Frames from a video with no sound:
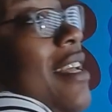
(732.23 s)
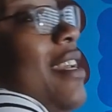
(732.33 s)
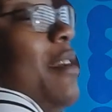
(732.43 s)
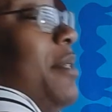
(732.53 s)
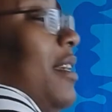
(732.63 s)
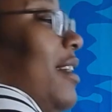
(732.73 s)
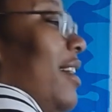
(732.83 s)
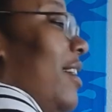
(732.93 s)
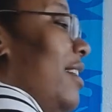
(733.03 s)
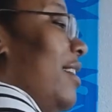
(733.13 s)
up to
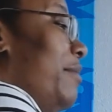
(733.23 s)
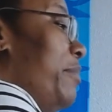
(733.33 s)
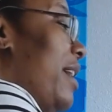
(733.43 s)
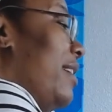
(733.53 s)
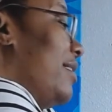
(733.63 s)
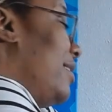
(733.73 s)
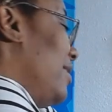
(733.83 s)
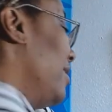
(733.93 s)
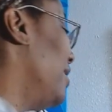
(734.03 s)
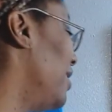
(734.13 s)
paint.
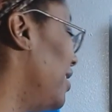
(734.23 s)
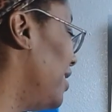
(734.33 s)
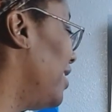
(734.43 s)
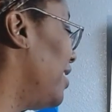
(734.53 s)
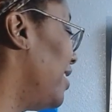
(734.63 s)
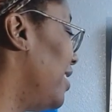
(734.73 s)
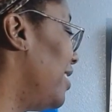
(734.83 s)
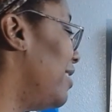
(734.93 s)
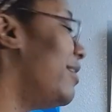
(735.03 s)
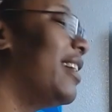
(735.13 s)

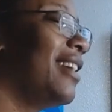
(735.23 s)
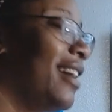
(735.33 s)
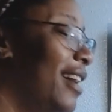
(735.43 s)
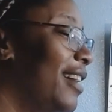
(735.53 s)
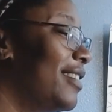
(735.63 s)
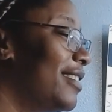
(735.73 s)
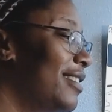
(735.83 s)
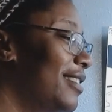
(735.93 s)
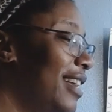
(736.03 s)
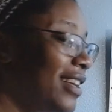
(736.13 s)
Oh my gosh,
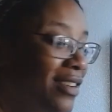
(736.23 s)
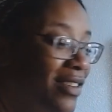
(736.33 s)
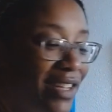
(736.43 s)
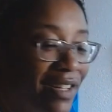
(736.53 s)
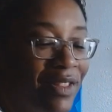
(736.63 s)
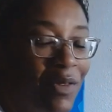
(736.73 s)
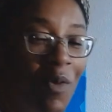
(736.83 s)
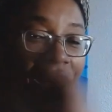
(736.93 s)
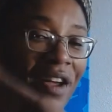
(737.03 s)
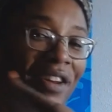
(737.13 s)
now I gotta get the
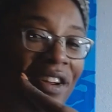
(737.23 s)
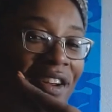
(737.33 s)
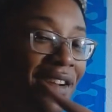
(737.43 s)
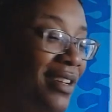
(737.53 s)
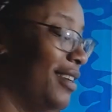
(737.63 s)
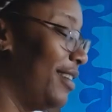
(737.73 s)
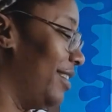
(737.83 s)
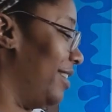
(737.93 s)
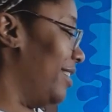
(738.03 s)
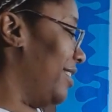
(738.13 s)
water.
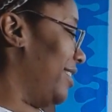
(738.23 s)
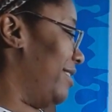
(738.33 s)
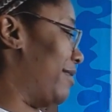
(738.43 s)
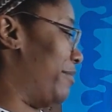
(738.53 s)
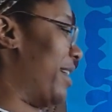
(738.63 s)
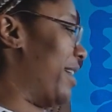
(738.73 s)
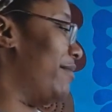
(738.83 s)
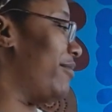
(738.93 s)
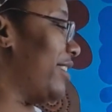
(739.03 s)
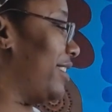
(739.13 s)
My
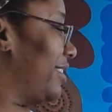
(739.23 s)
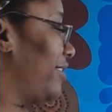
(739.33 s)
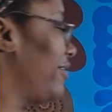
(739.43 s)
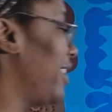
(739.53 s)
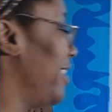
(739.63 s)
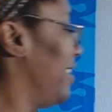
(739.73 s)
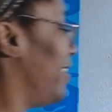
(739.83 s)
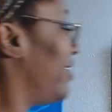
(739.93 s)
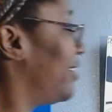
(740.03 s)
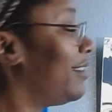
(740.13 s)
paint brushes are right
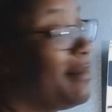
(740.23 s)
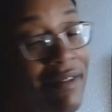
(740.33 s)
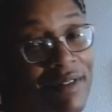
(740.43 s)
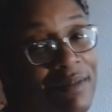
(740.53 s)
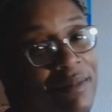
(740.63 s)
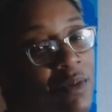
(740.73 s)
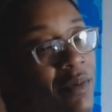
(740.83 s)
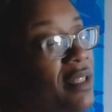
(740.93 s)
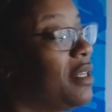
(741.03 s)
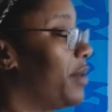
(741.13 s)
here, some of them, the
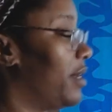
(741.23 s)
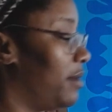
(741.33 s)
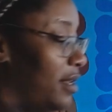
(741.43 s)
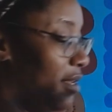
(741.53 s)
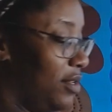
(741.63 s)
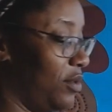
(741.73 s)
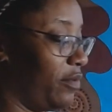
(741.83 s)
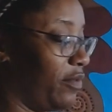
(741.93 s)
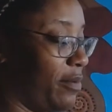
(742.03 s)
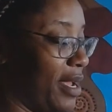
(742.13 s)
ones I want to use
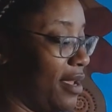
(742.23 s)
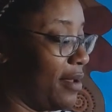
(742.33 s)
for my